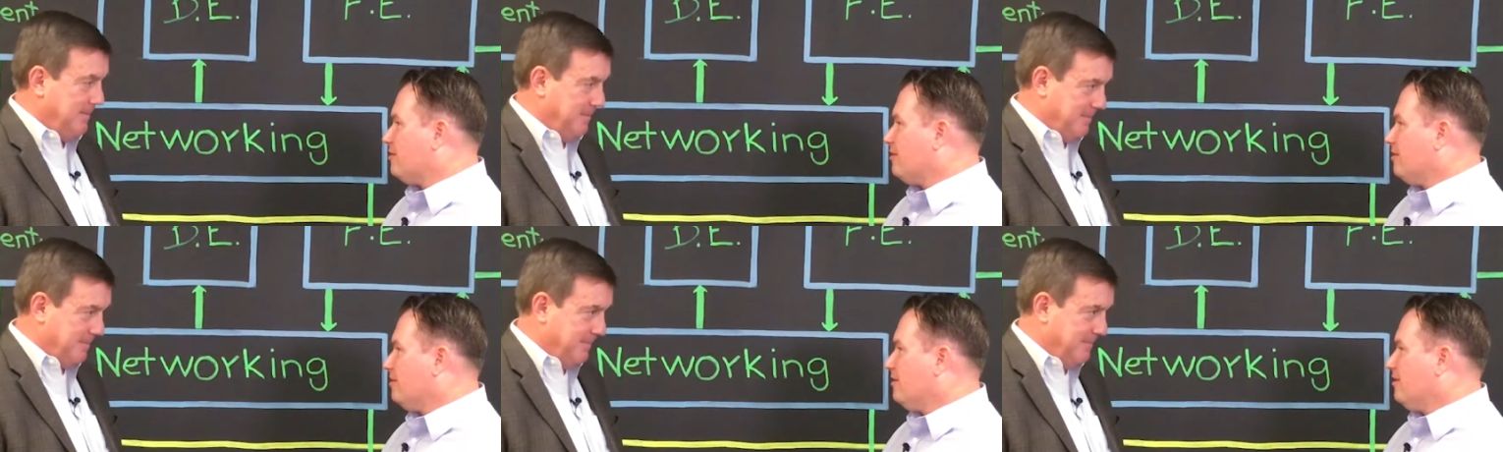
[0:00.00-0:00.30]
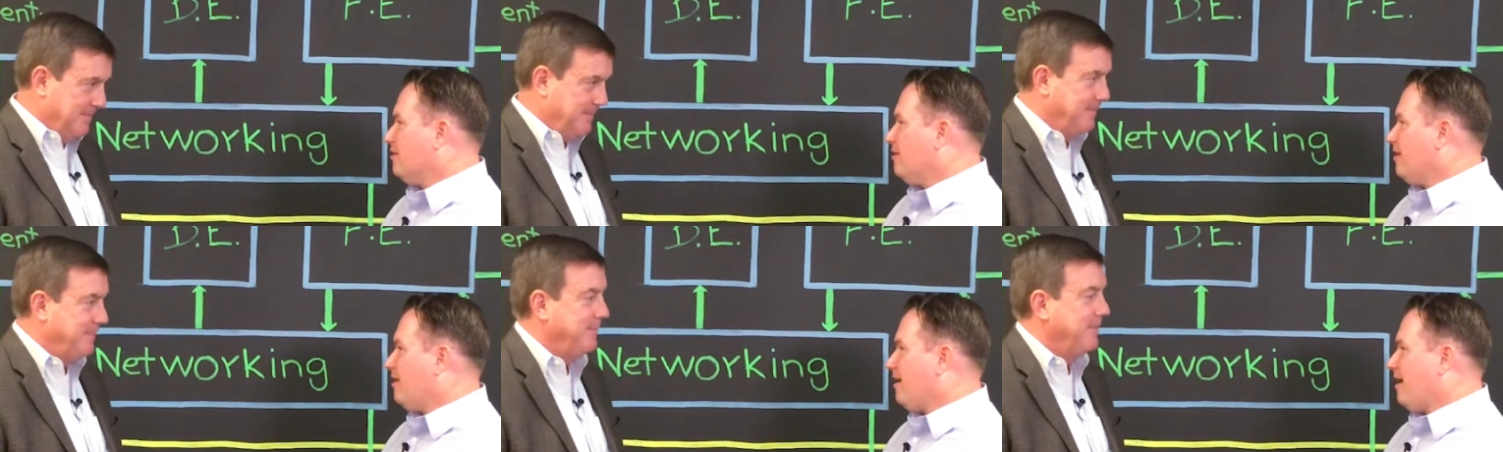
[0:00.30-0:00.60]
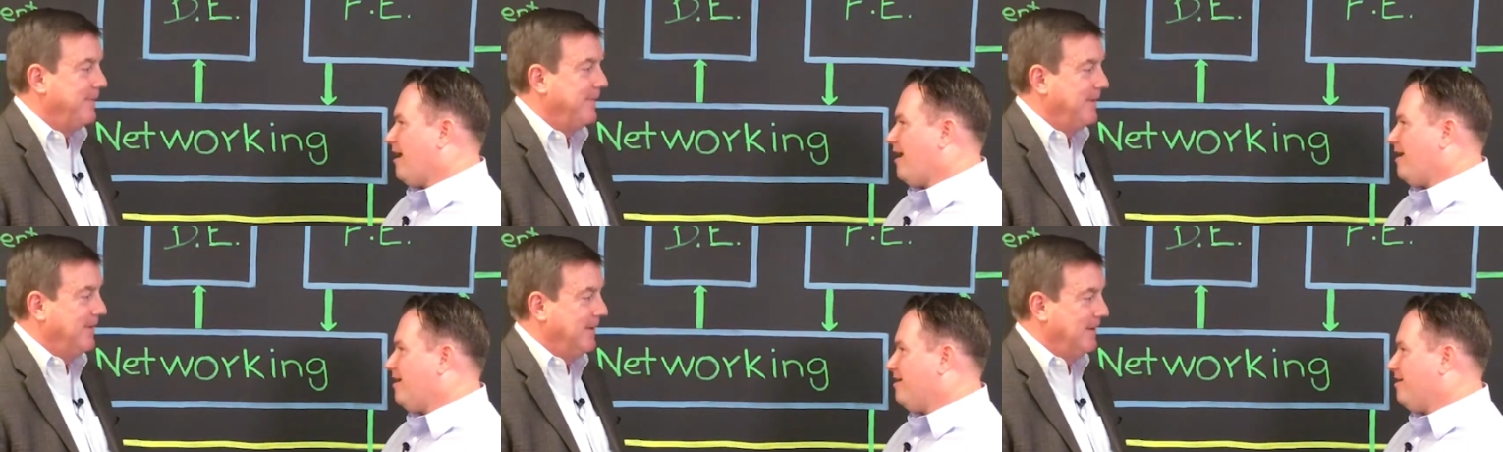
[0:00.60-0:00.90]
Speaker 1: Yep
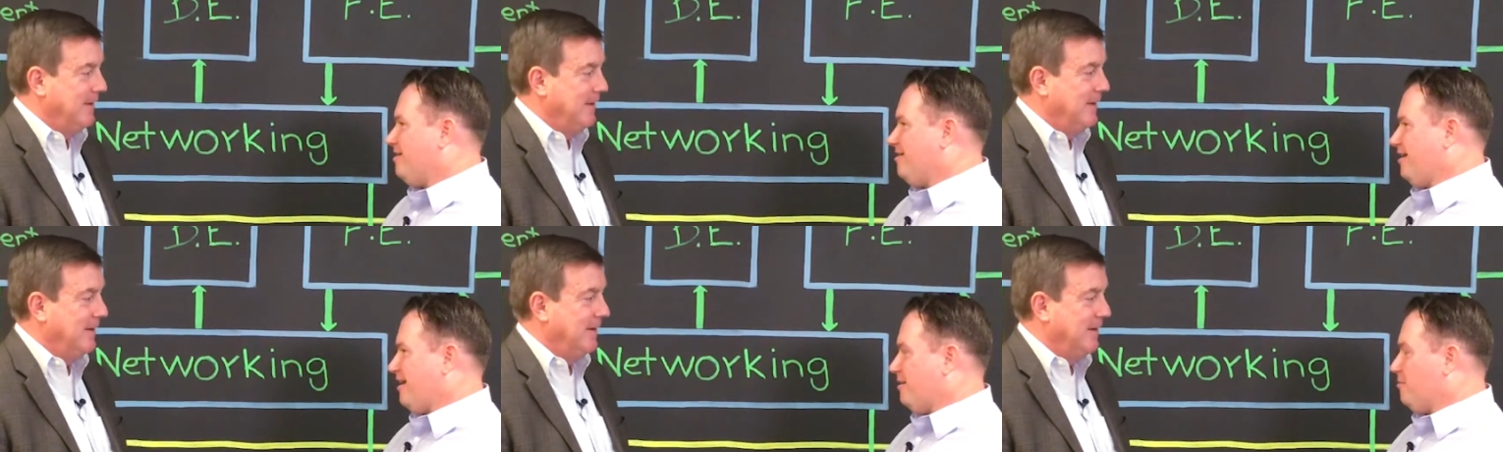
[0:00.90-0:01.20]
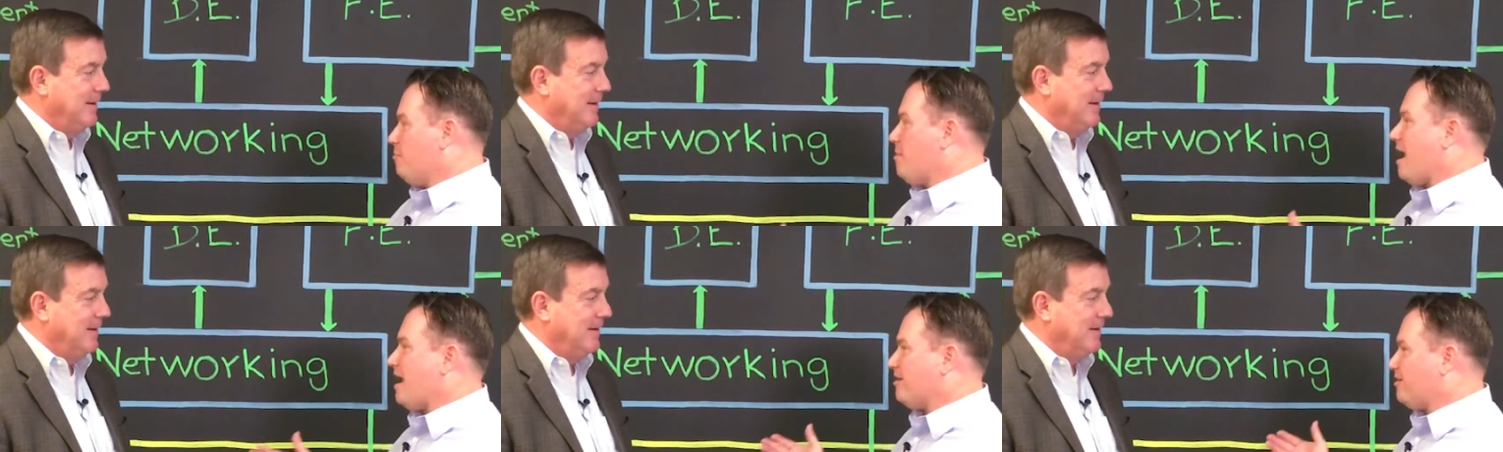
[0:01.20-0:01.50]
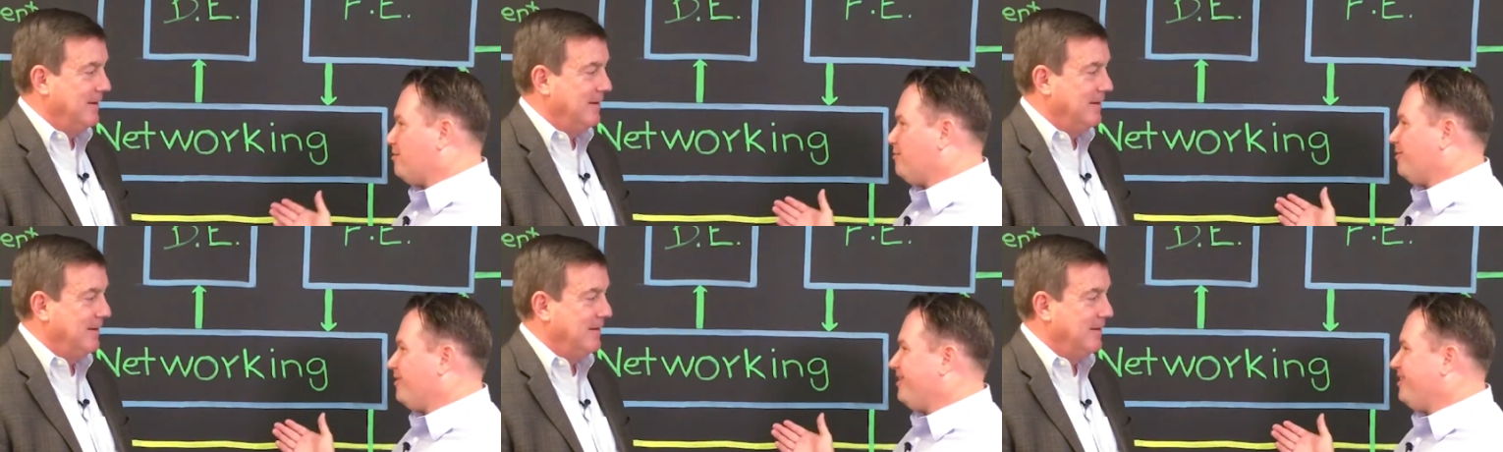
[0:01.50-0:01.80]
and, and
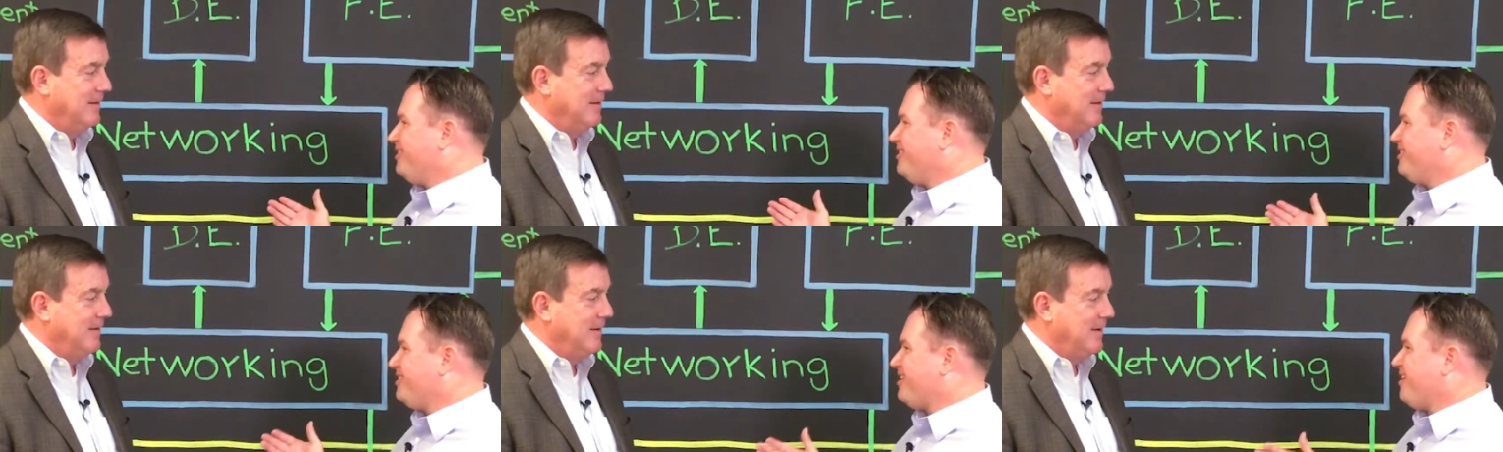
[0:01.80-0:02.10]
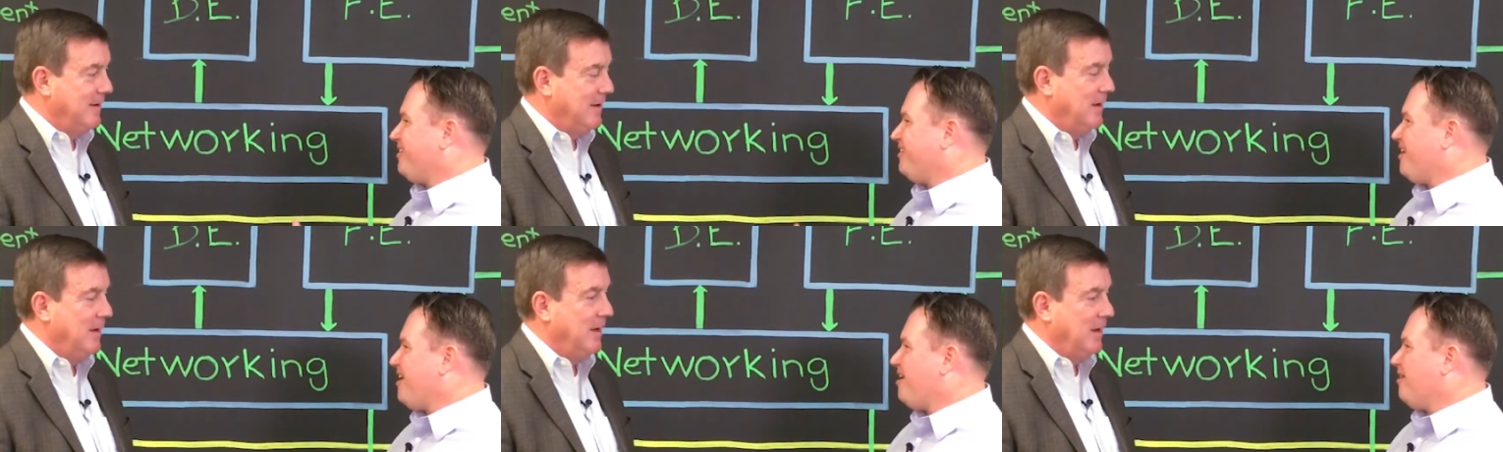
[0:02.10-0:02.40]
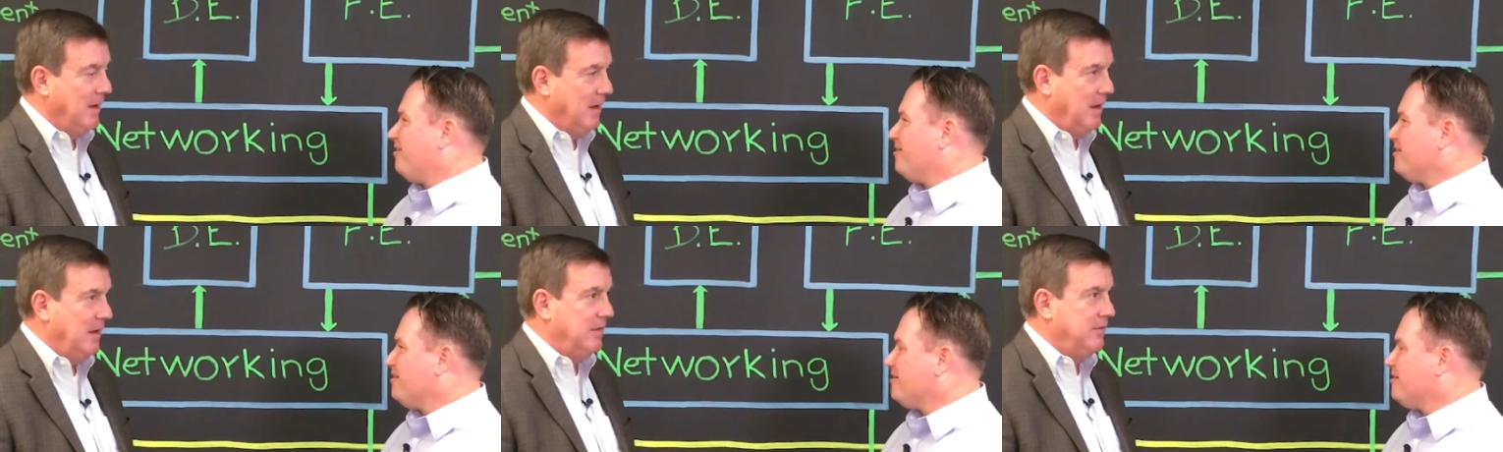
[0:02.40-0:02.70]
massively scale
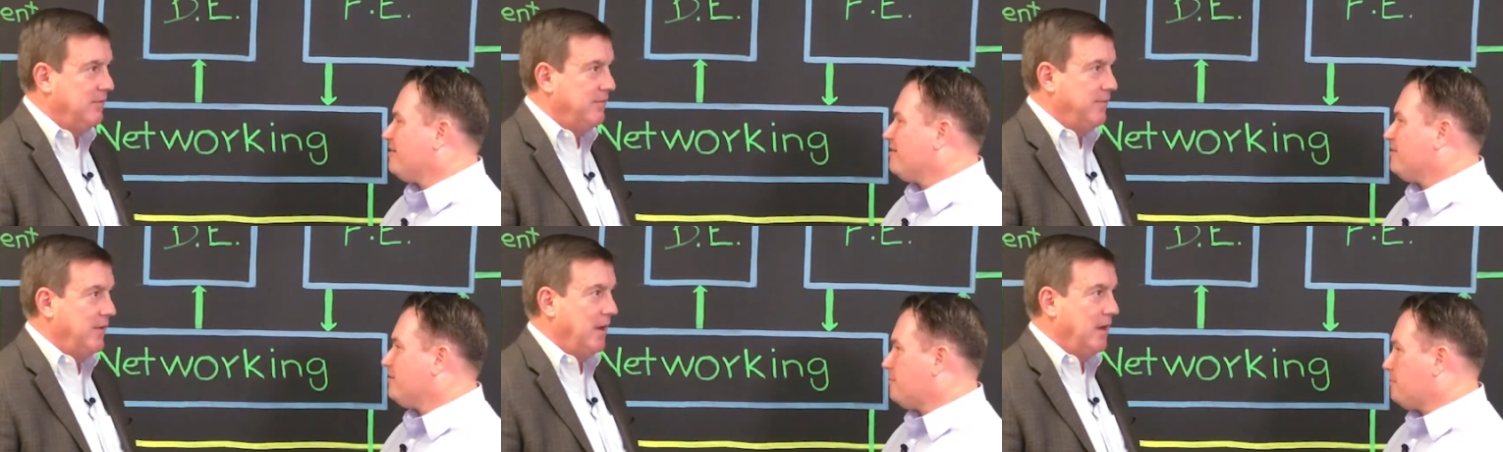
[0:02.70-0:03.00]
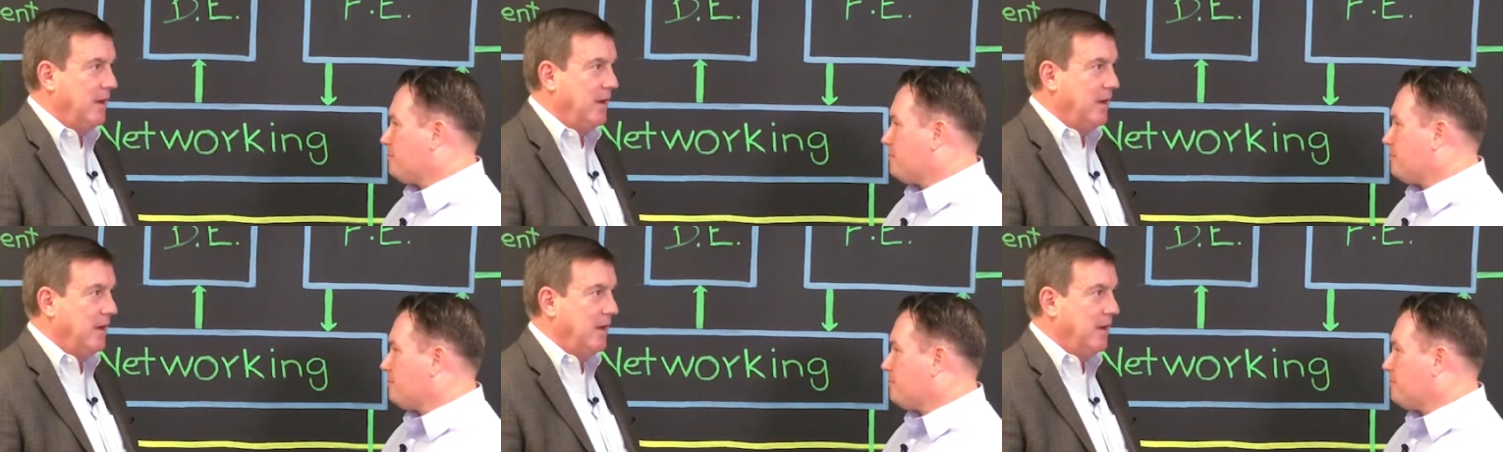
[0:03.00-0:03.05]
out? It's